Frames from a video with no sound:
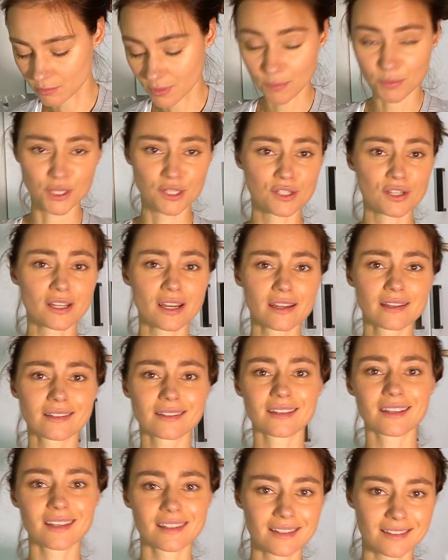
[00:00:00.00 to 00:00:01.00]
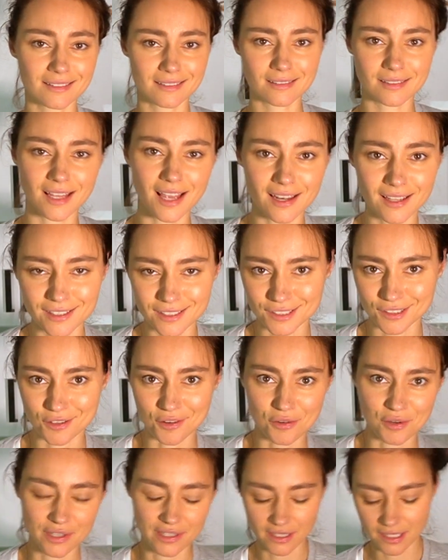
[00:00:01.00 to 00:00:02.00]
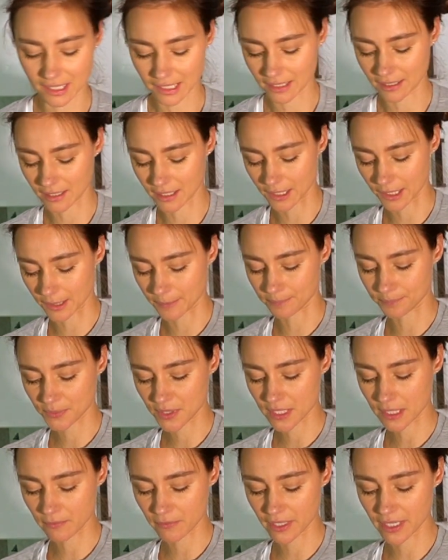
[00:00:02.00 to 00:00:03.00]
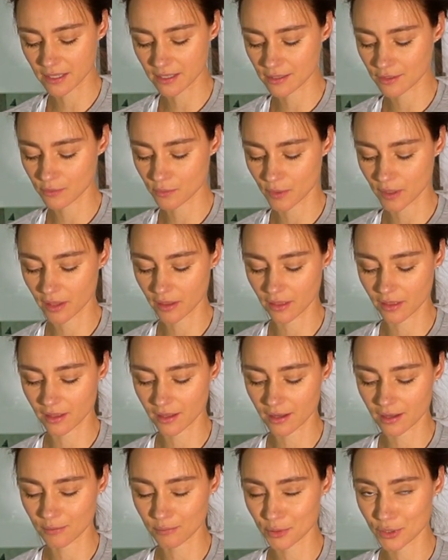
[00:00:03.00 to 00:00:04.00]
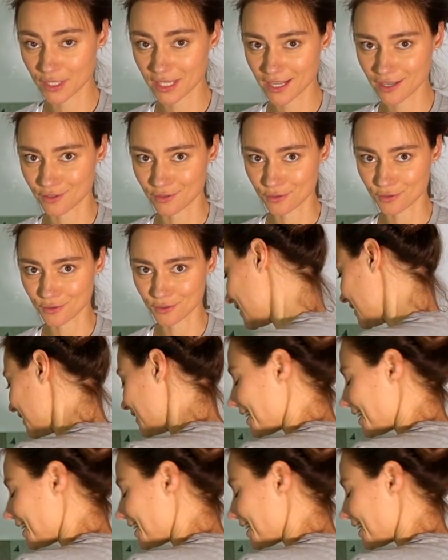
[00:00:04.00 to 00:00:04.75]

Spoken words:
Maybe tonight in a salad or in something else with potatoes.